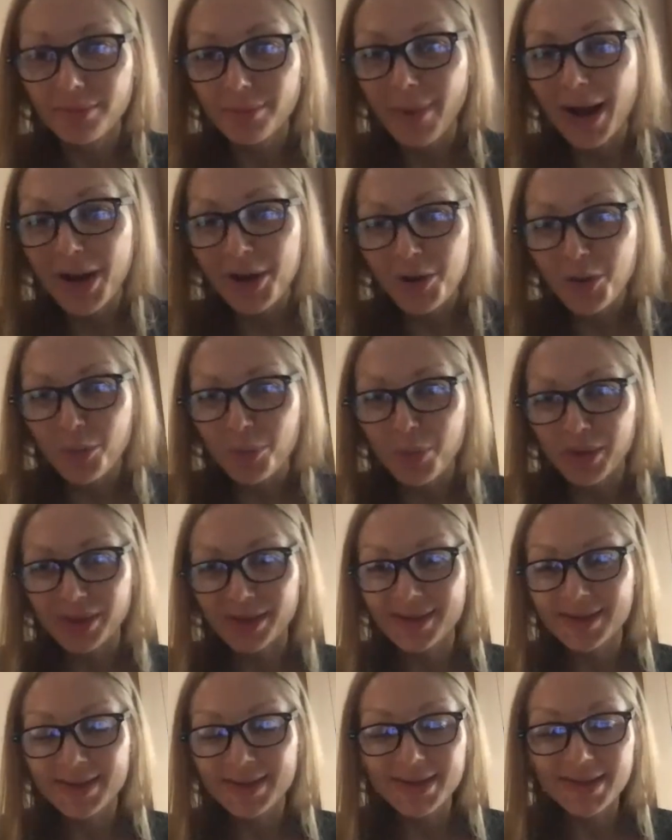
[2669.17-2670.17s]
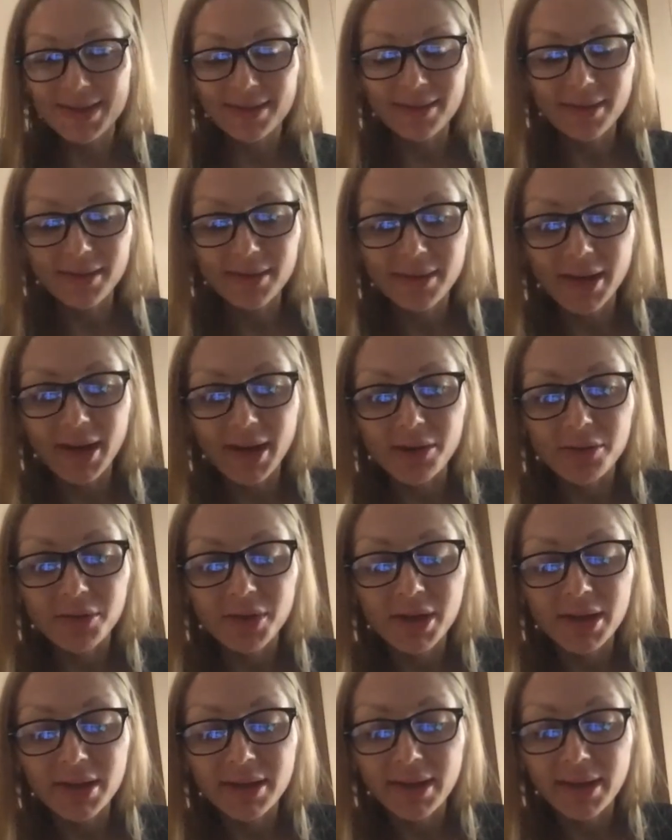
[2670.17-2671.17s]
my competencies and they are
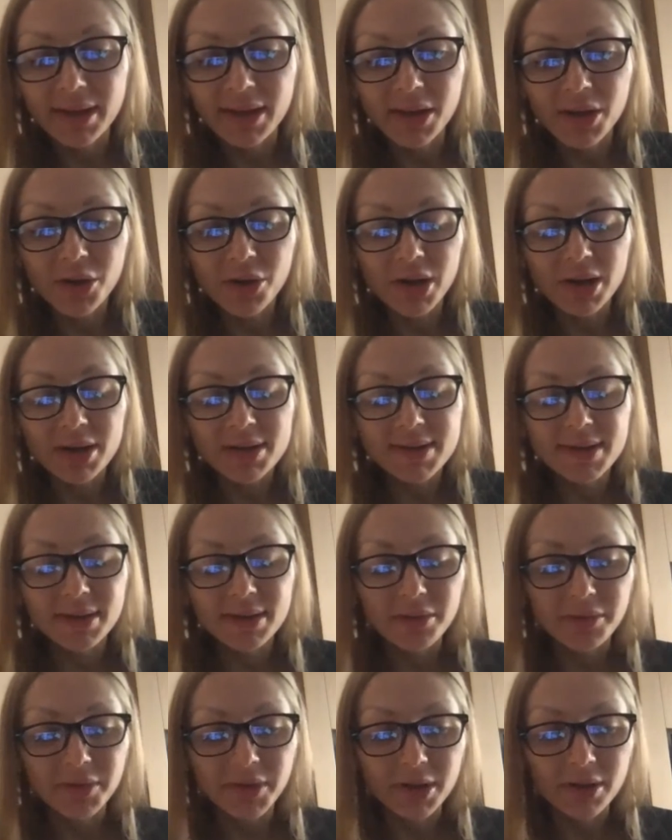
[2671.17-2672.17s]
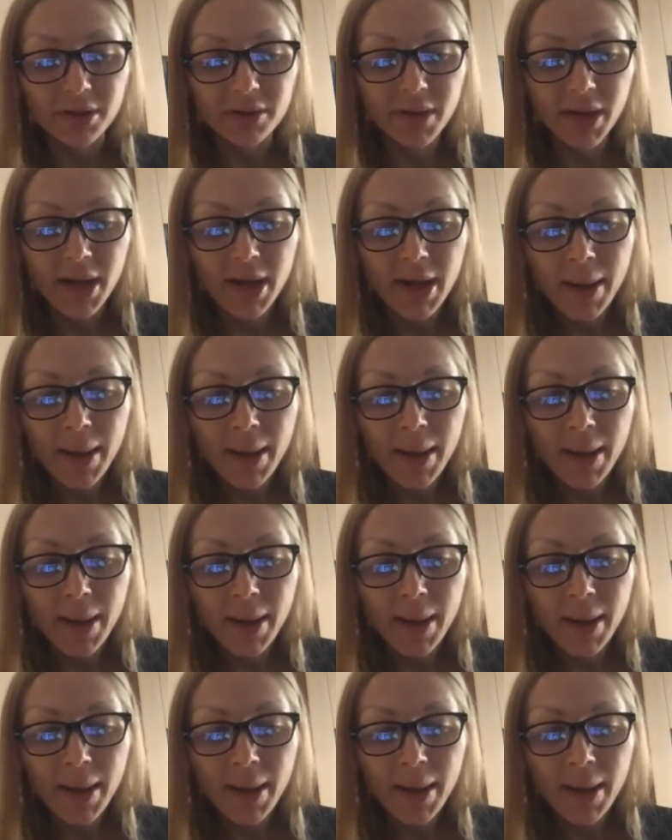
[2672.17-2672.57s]
really the KOLs in the field.